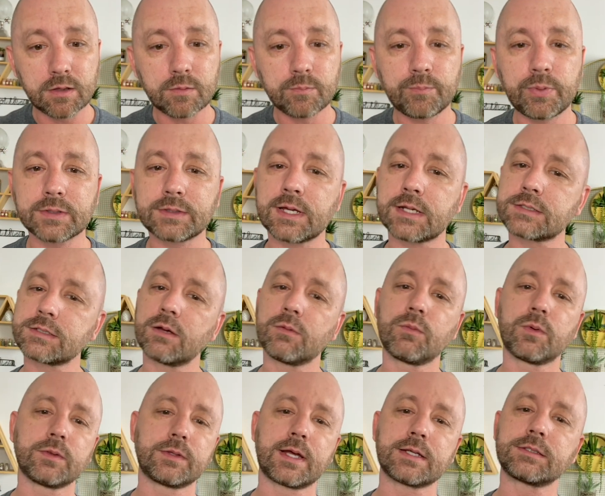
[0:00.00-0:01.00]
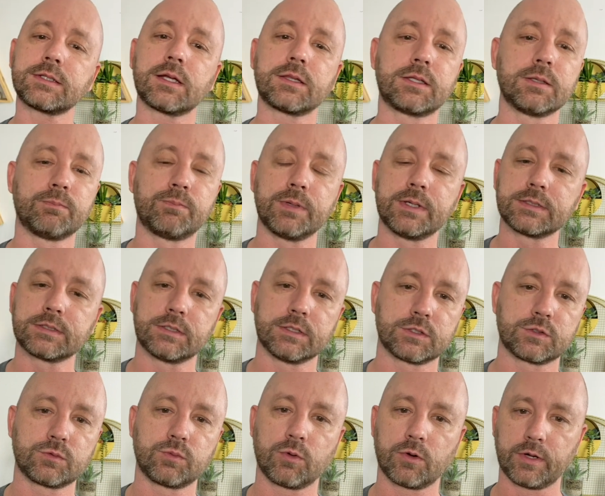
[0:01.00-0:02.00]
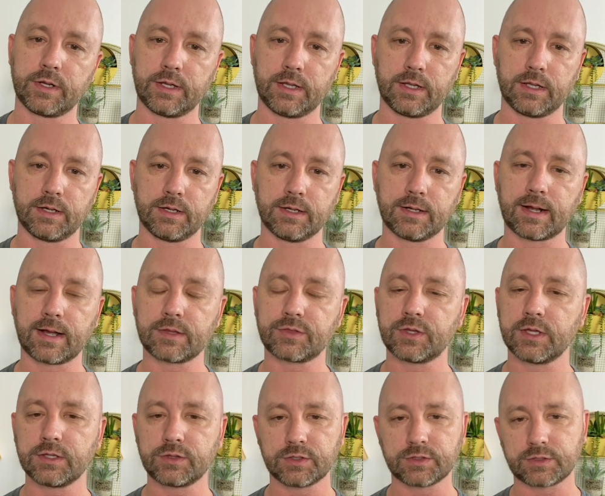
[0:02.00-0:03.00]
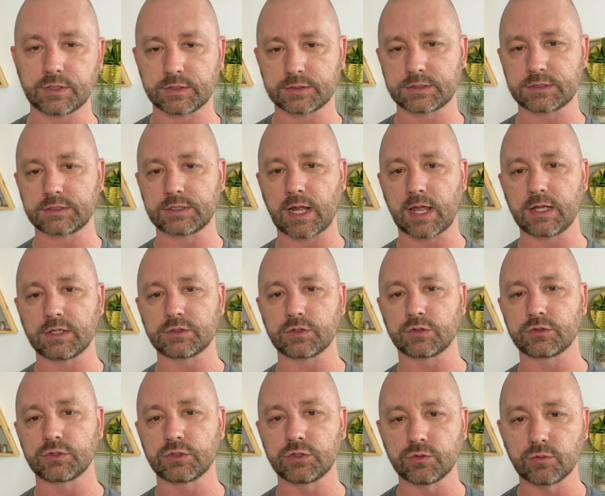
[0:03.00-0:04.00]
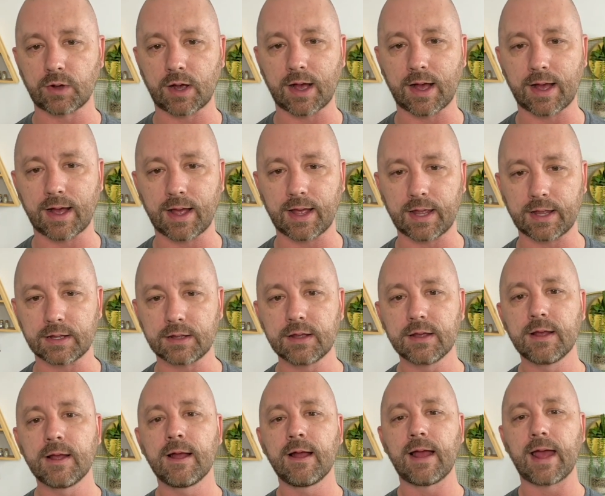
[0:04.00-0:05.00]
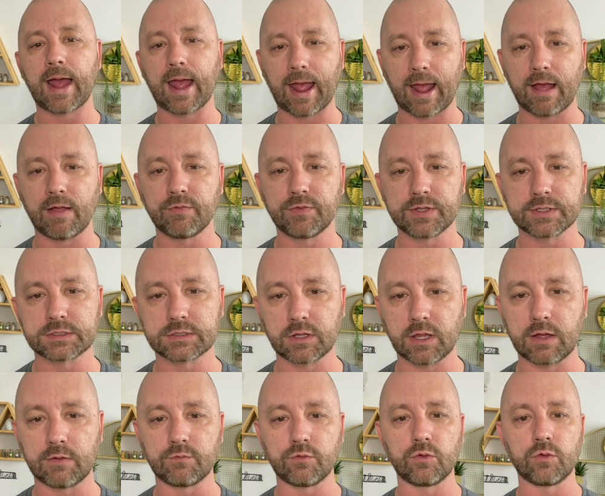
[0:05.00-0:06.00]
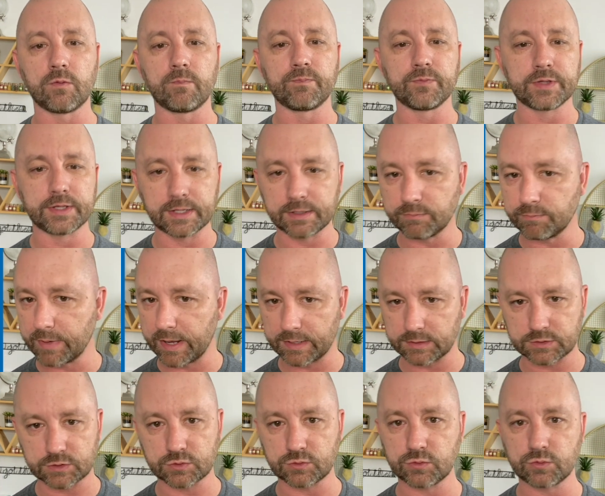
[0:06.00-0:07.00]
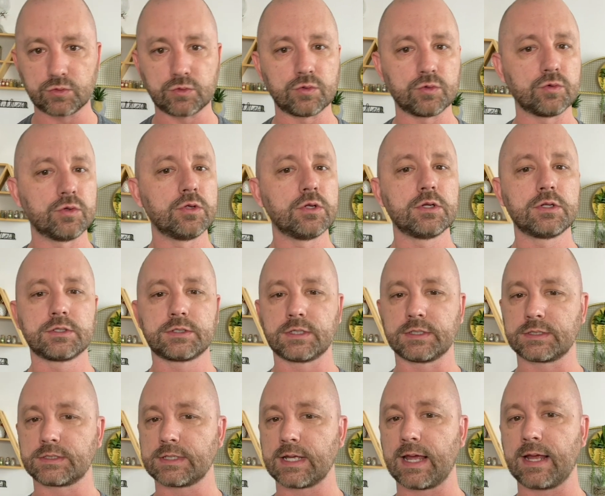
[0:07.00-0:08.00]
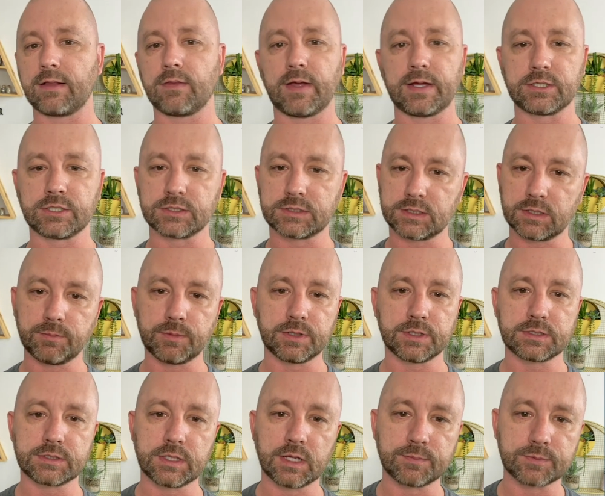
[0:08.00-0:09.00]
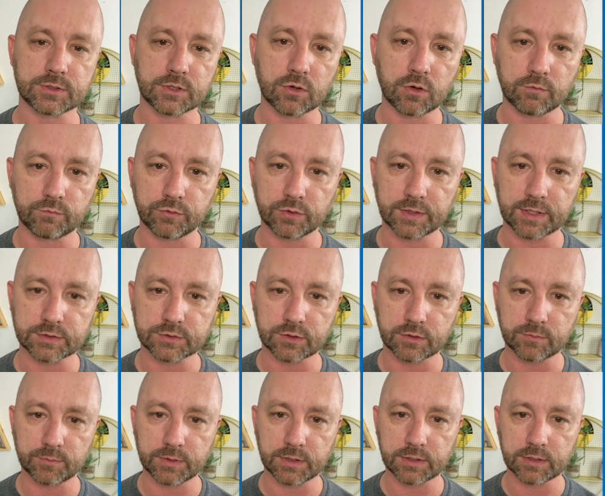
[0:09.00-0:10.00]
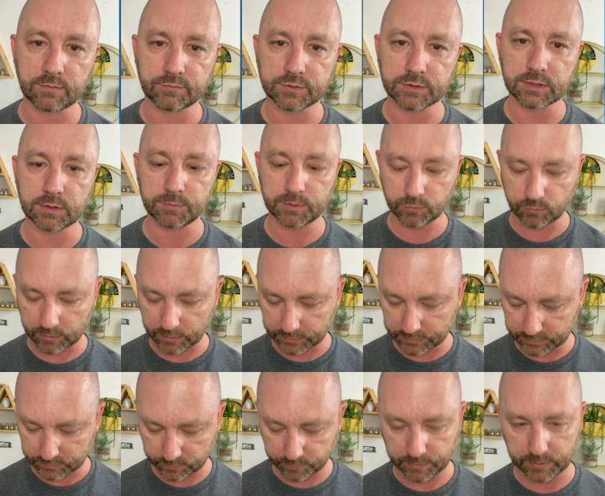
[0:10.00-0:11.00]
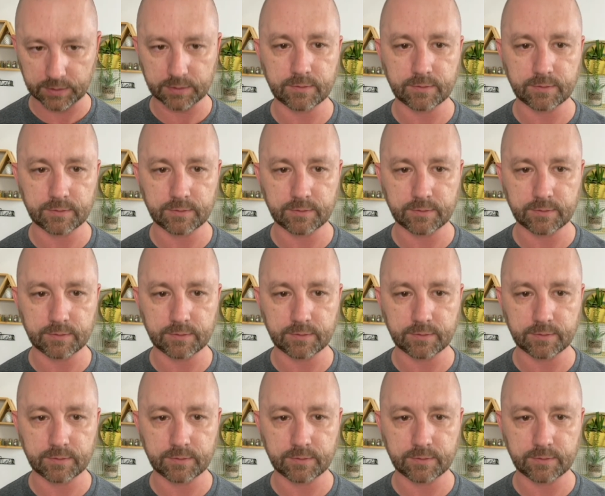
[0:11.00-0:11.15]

But that's not the business we're in. And I think that the stakes are too high at this level in med school to say, just give me the tips and hopefully that's going to be enough to get me where I need to be.